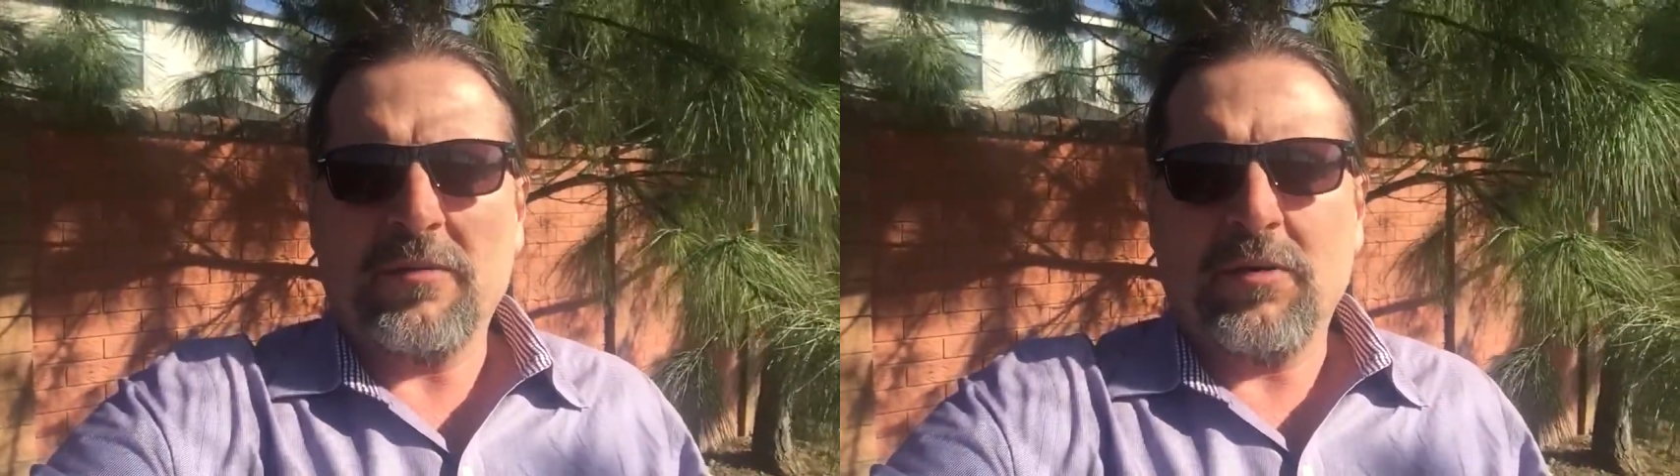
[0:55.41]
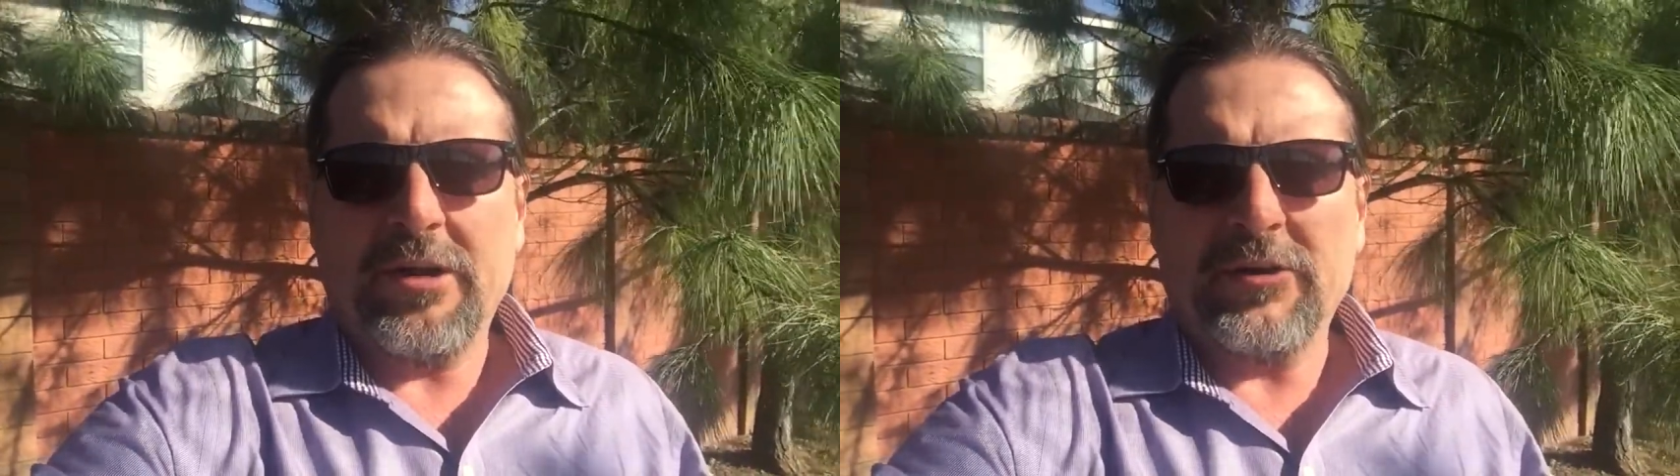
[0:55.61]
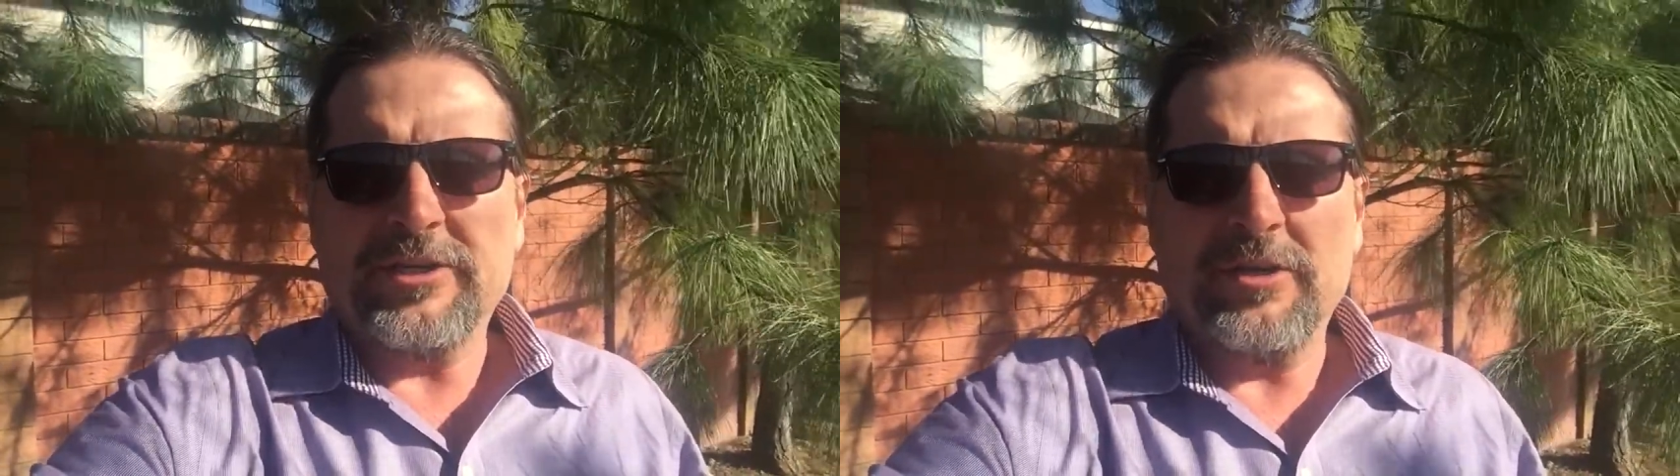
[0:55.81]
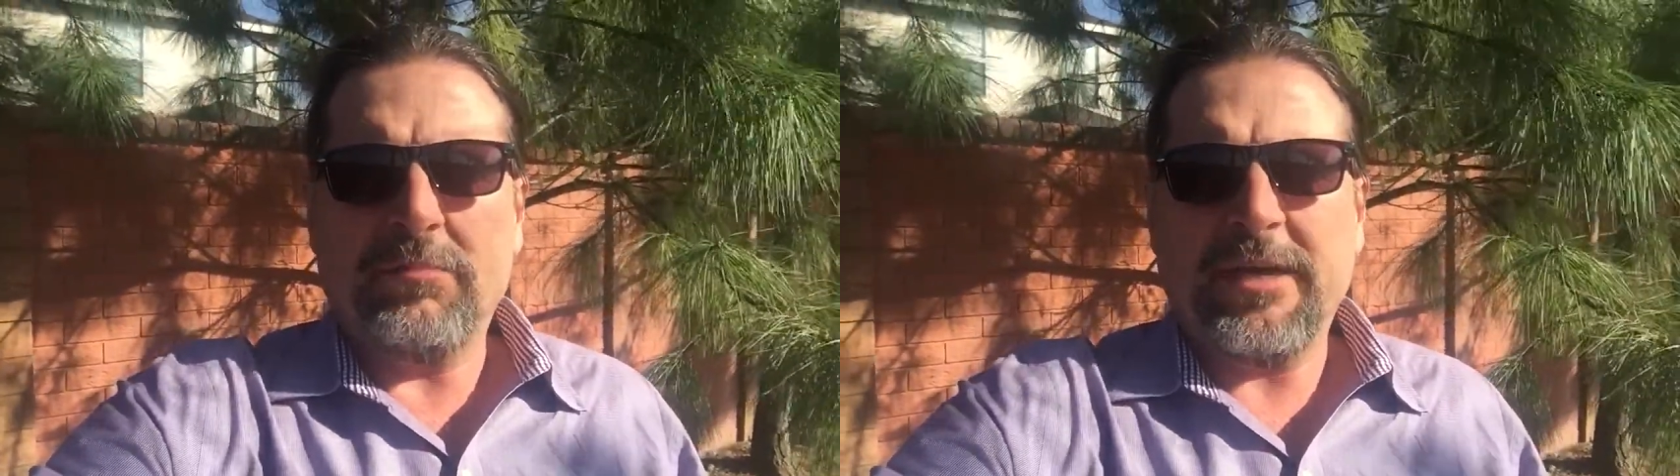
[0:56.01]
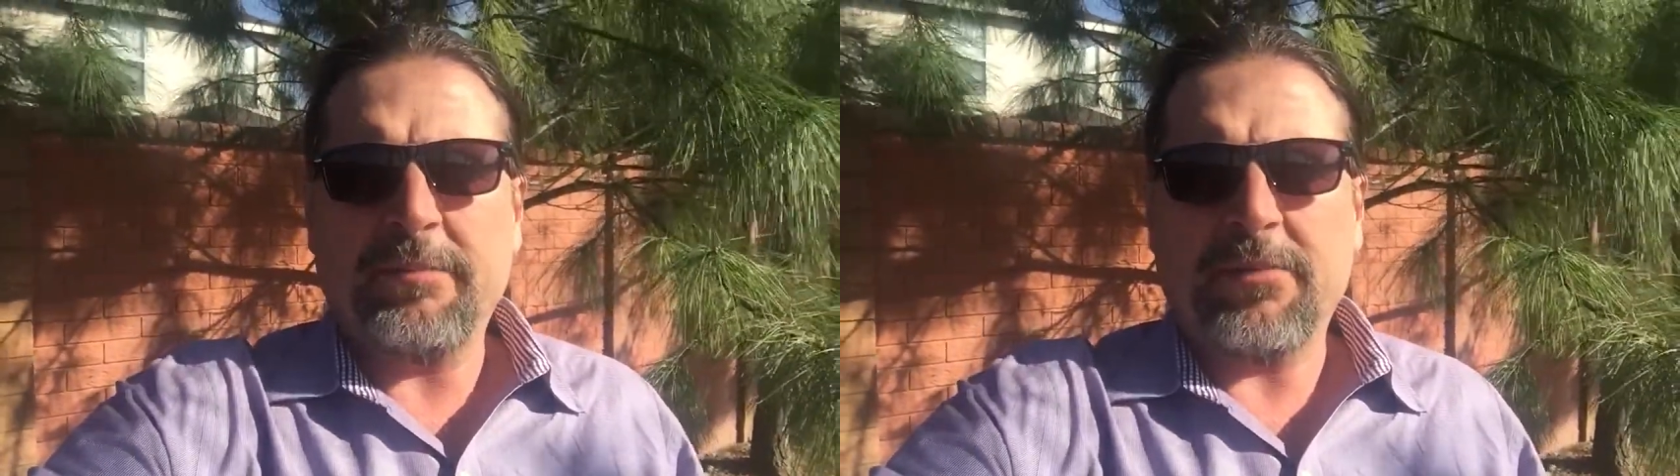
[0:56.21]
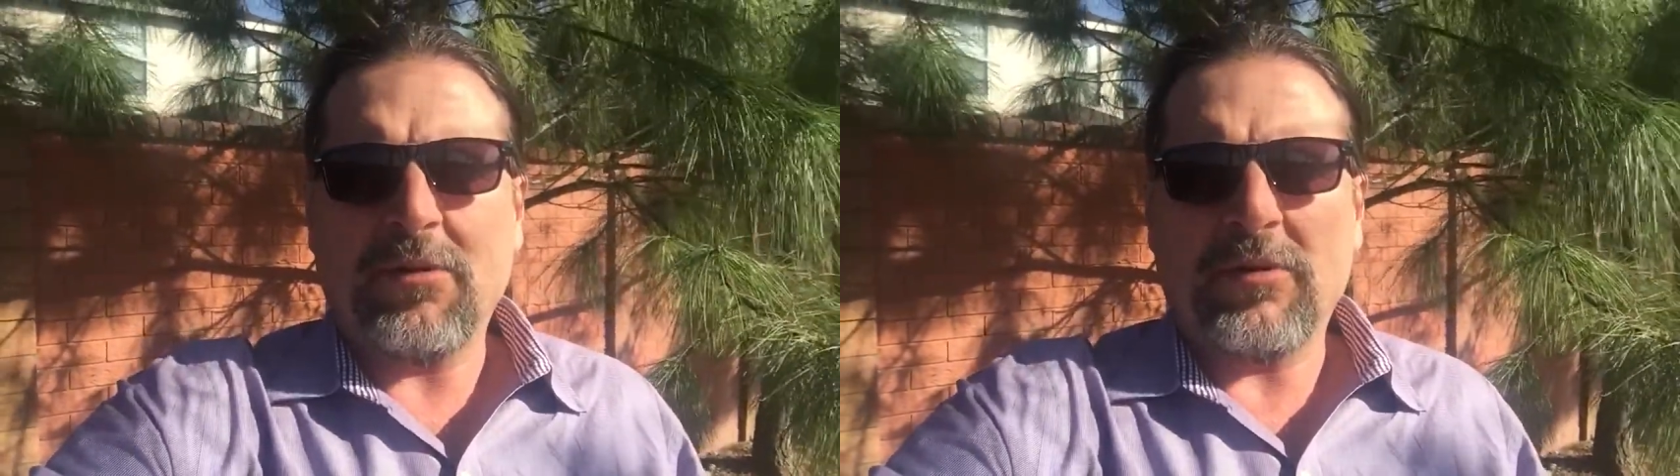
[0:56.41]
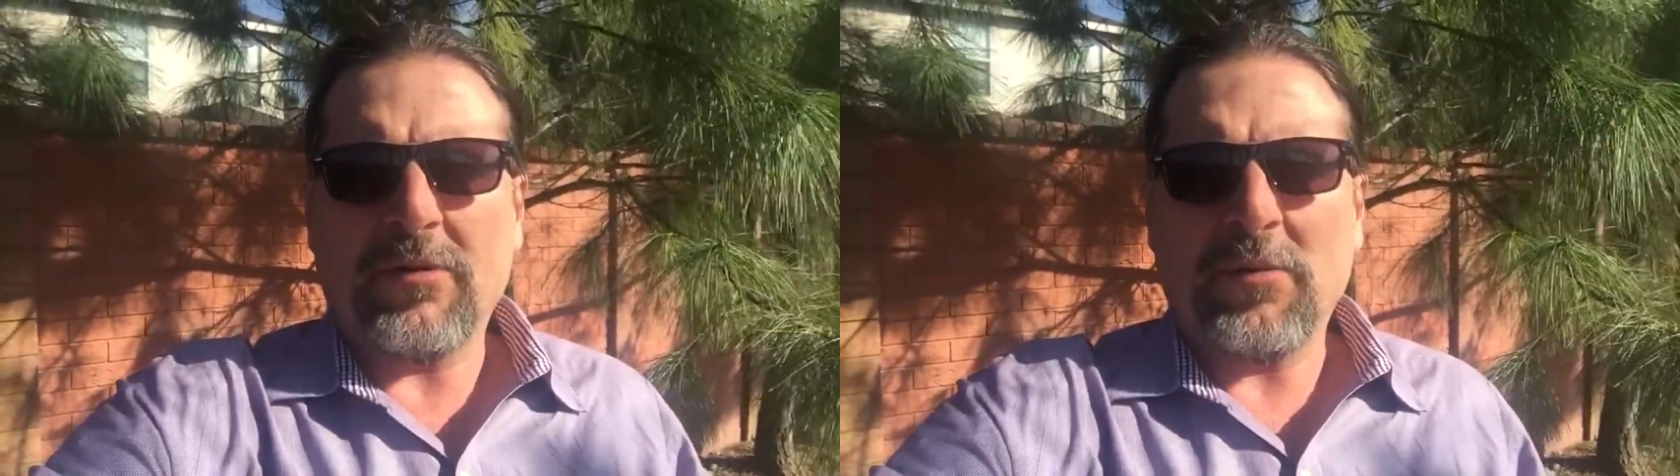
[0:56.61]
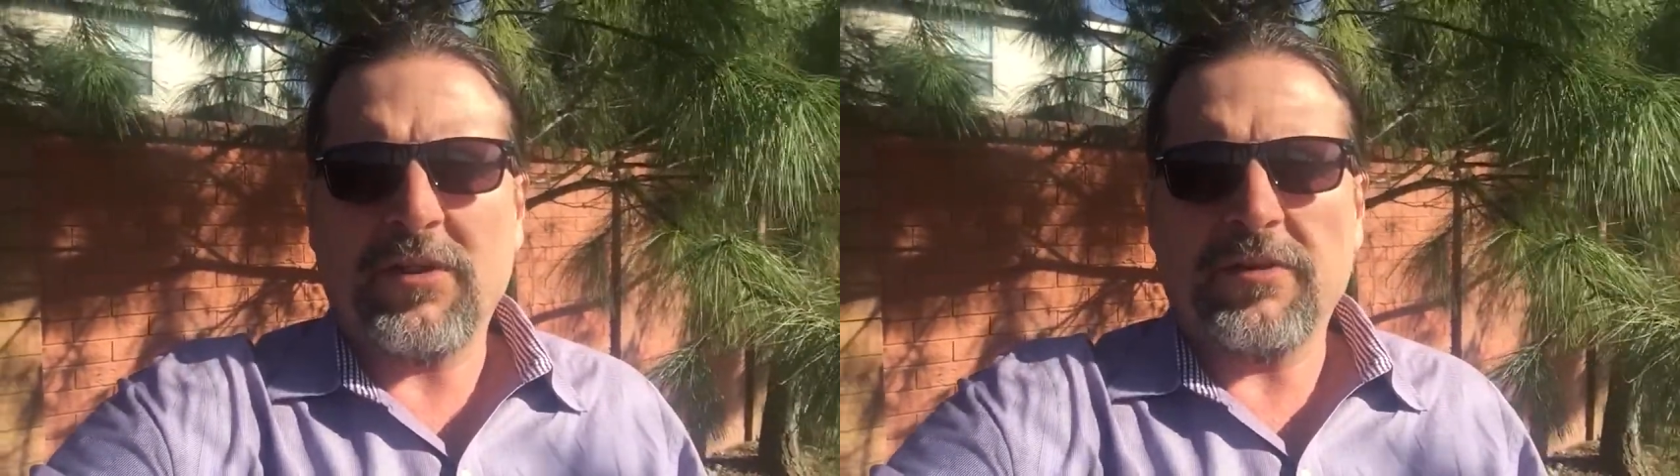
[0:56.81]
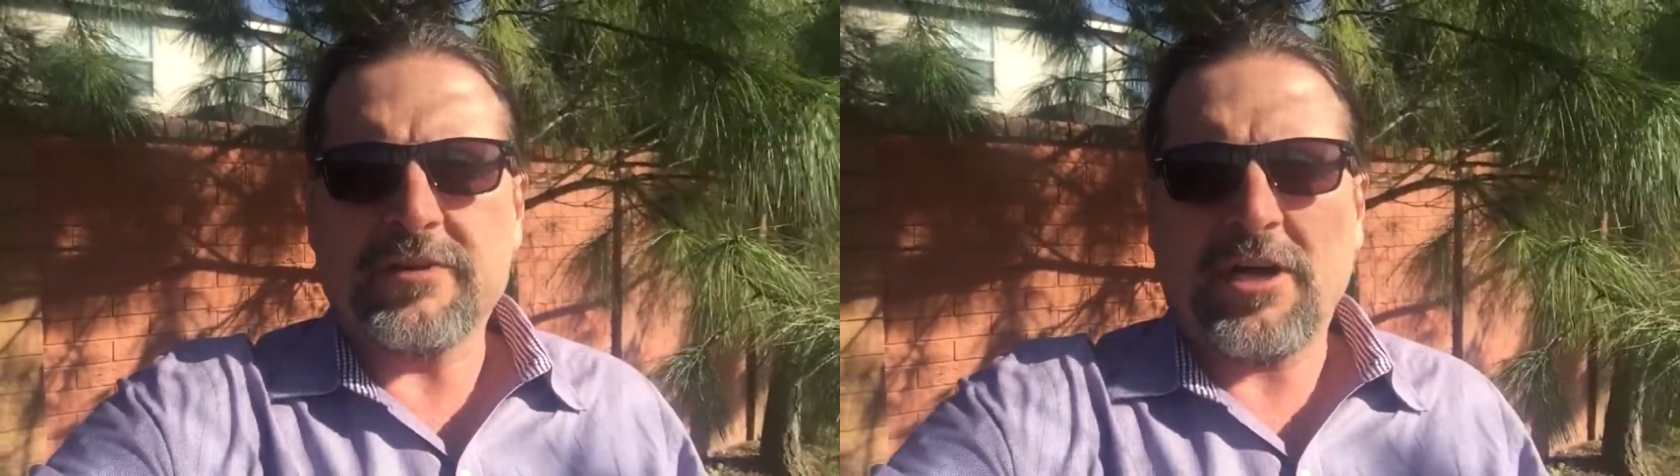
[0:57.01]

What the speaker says: one or two people or whether you're